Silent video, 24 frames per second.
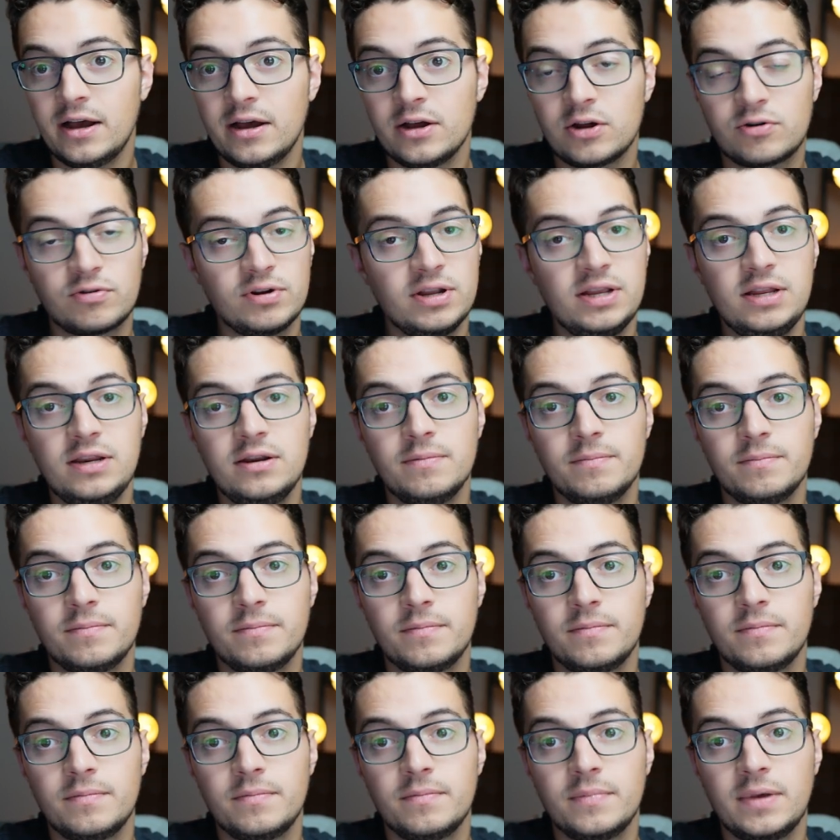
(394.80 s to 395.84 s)
green
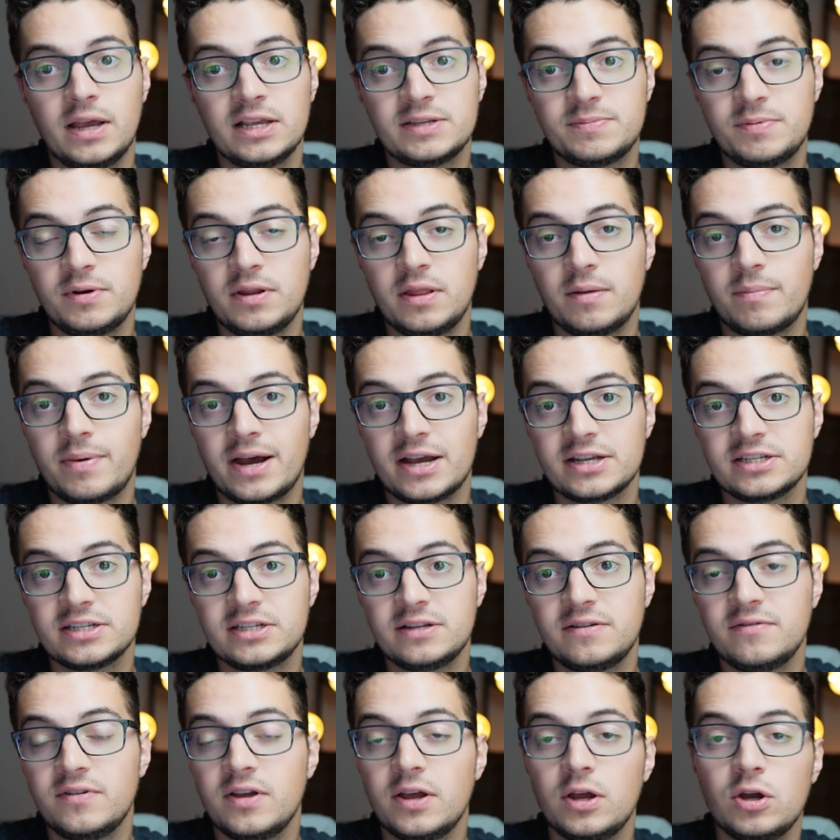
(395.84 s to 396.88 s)
has been in the
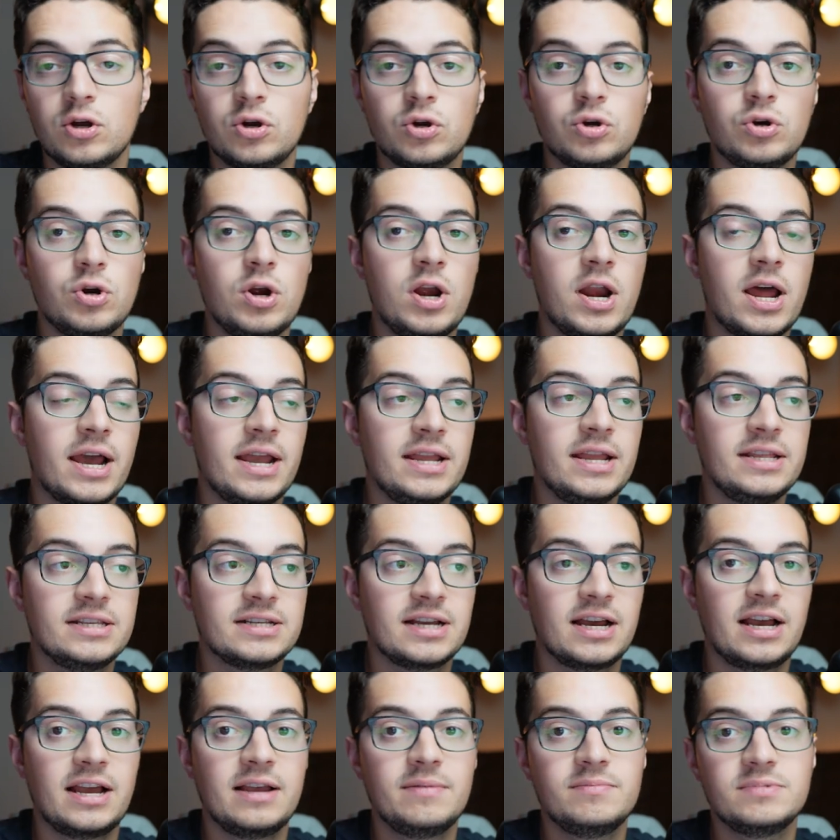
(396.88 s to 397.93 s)
positive 9
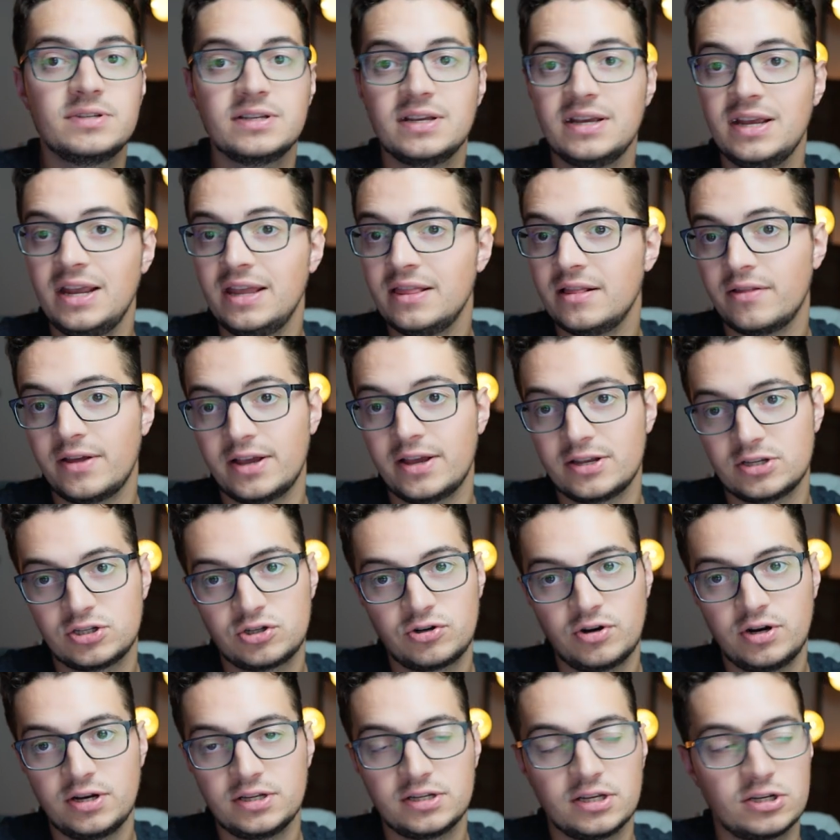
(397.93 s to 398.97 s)
times in the last
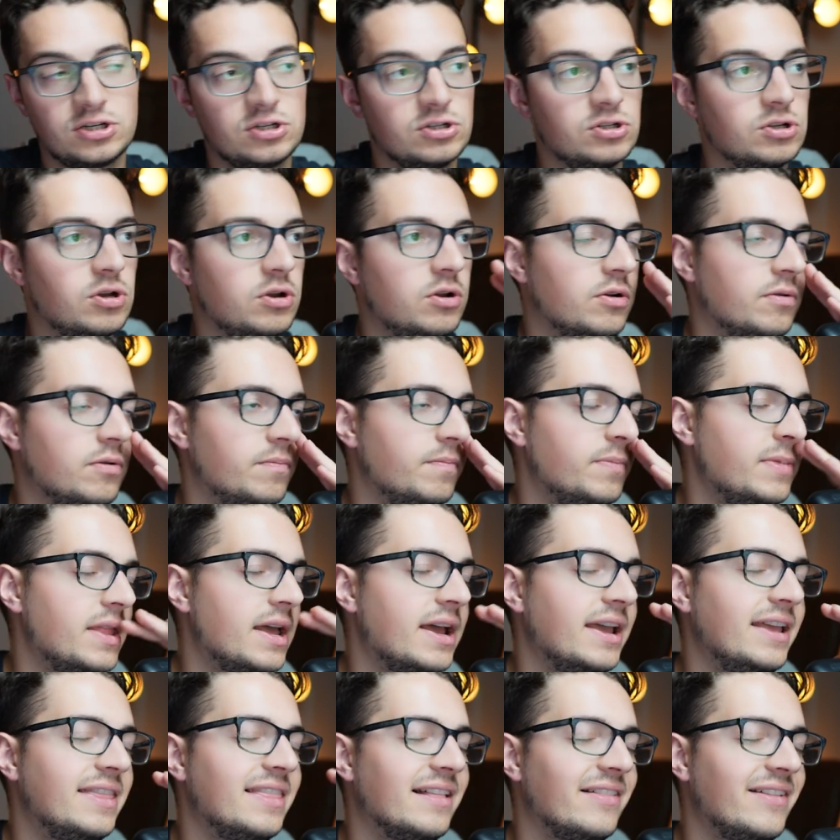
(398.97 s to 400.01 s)
trading sessions, or
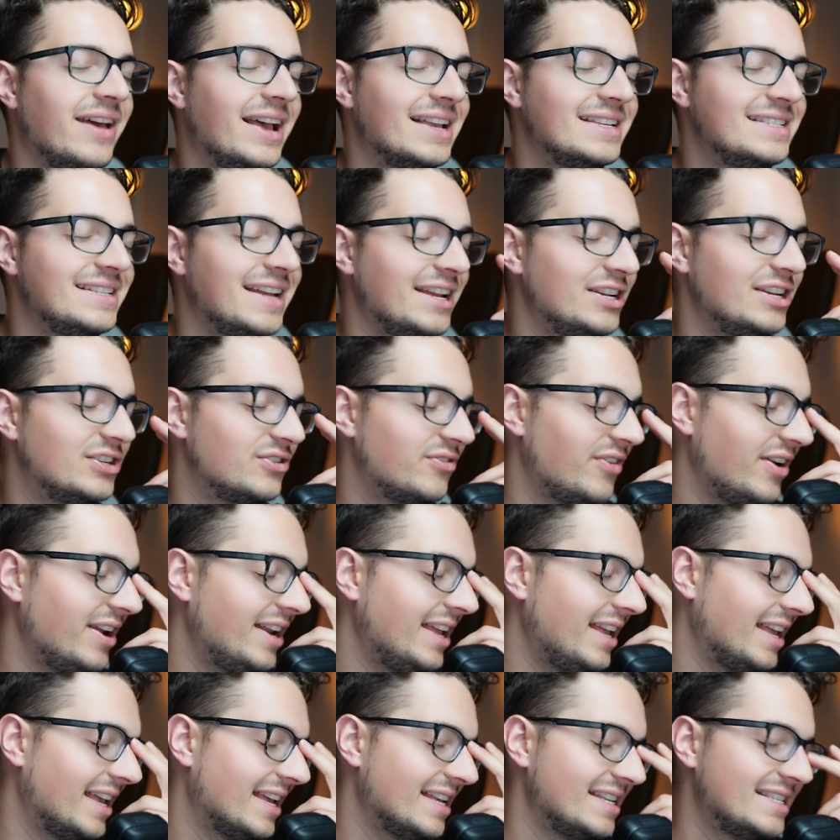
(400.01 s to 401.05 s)
not in the last 9
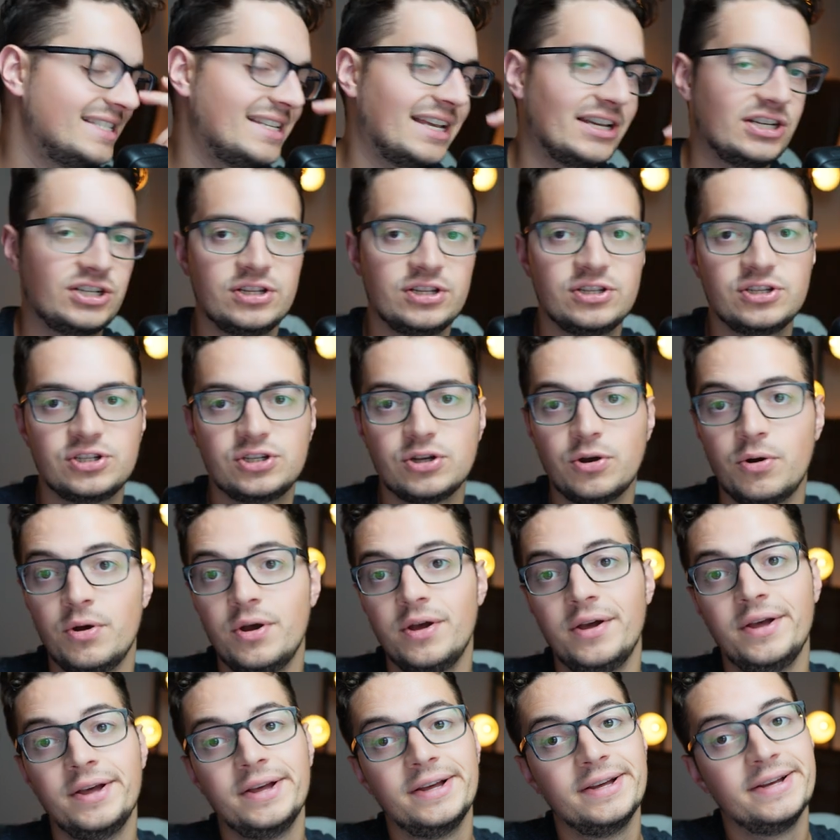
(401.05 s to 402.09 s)
trading sessions. So
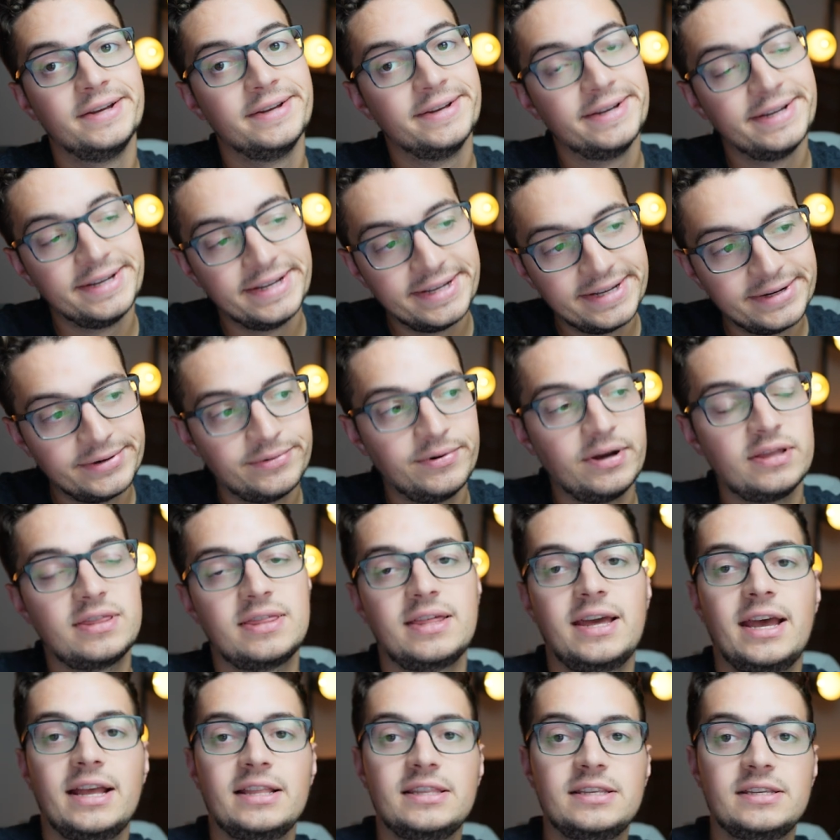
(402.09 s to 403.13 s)
with
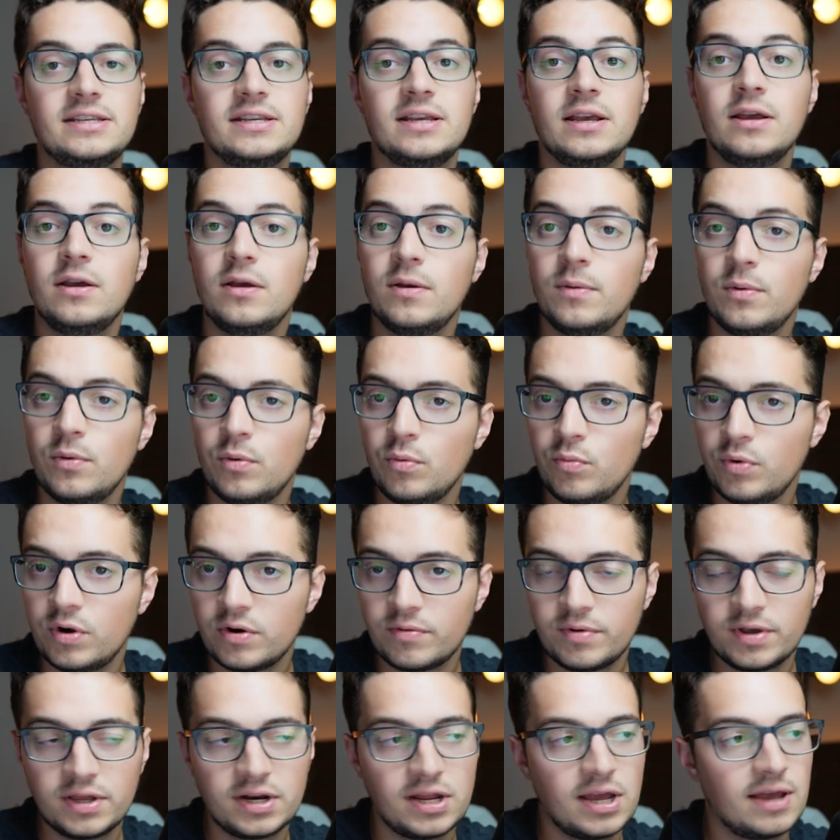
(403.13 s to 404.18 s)
that, when are
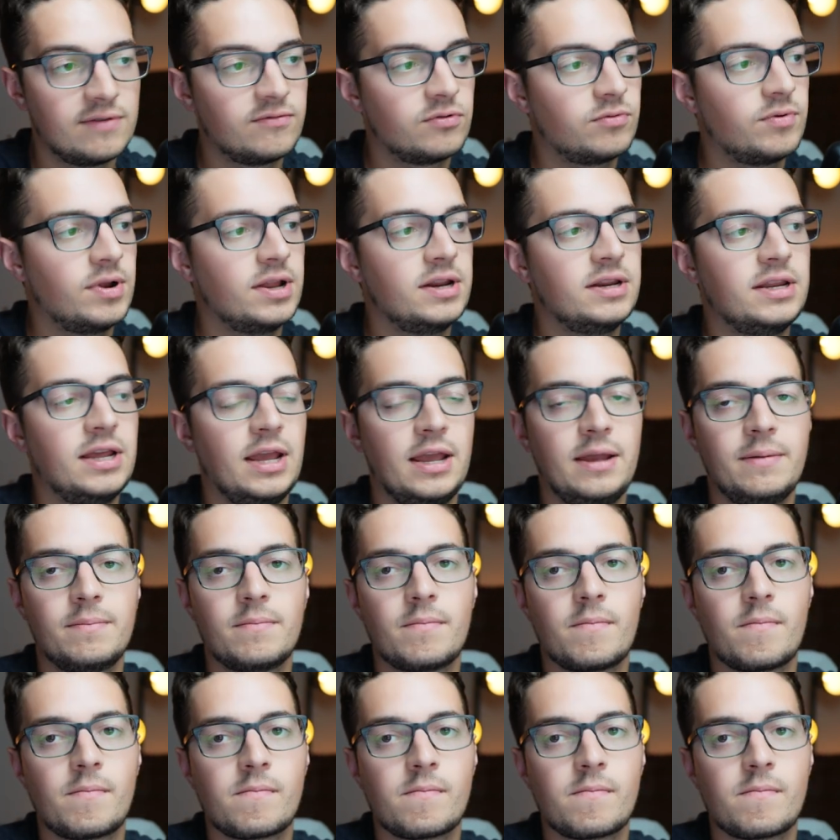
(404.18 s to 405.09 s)
we going to have a red day?